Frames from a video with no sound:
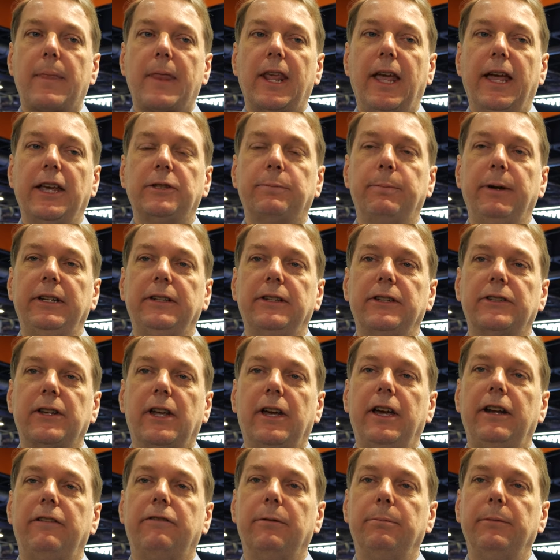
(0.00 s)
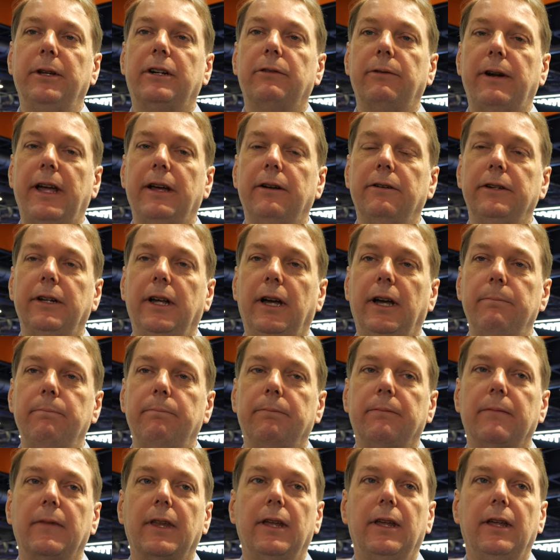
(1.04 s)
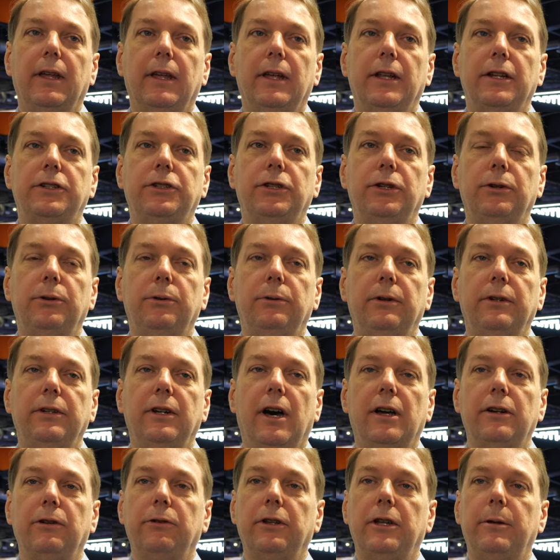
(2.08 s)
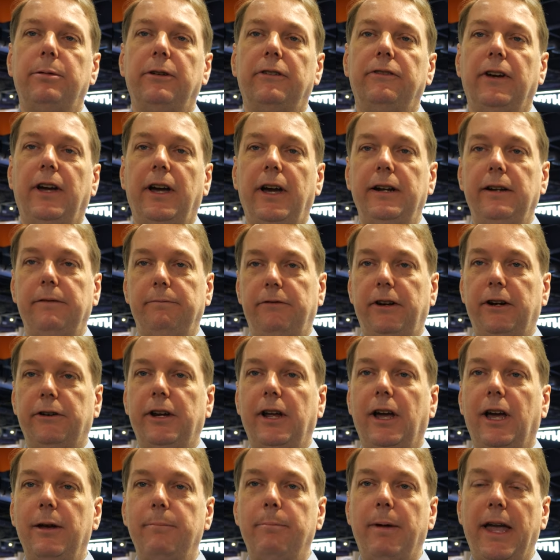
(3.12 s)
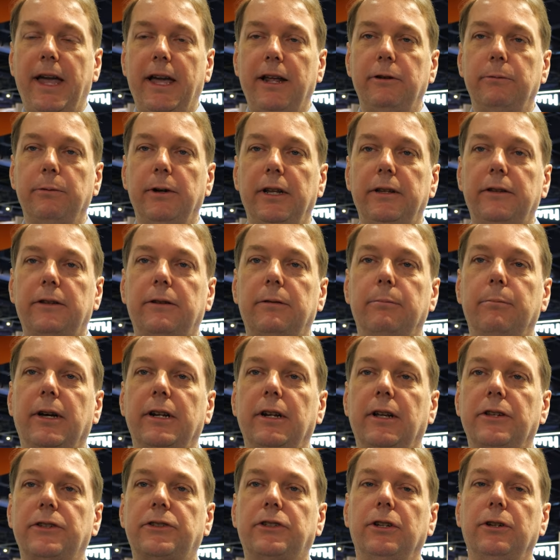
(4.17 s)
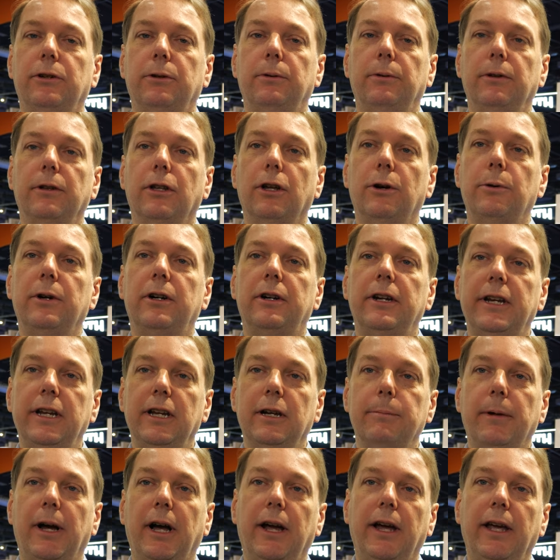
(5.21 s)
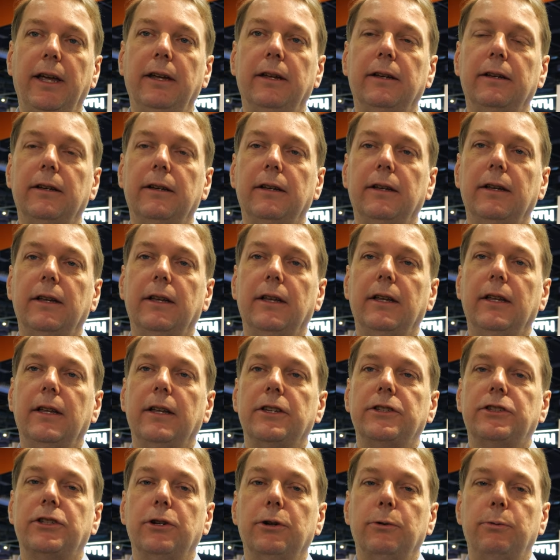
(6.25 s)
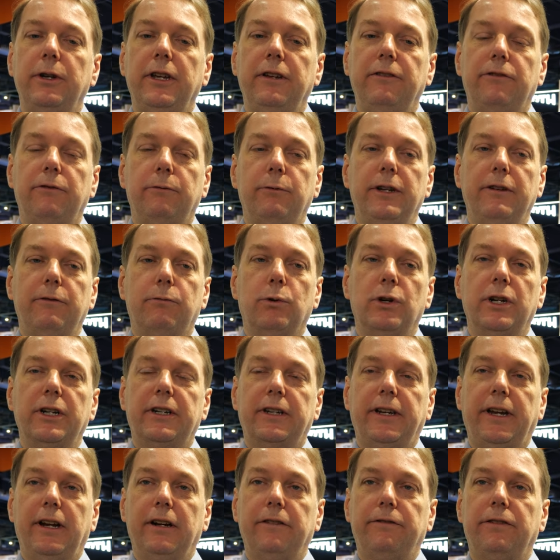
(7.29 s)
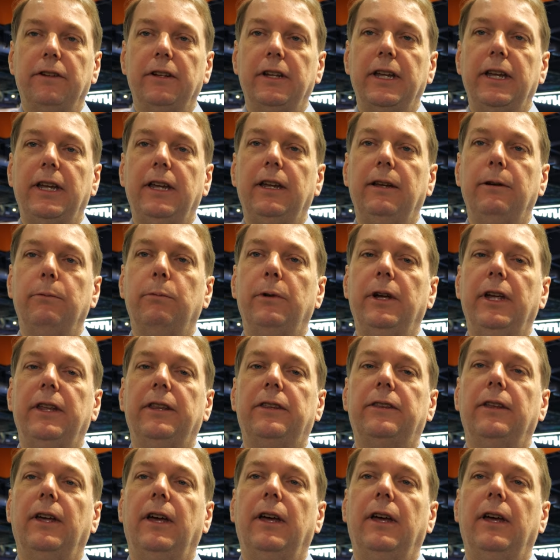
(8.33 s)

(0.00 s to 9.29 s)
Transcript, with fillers: has been designed from the ground up to not only provide very high bandwidth, but also lower EMI. So we've worked carefully with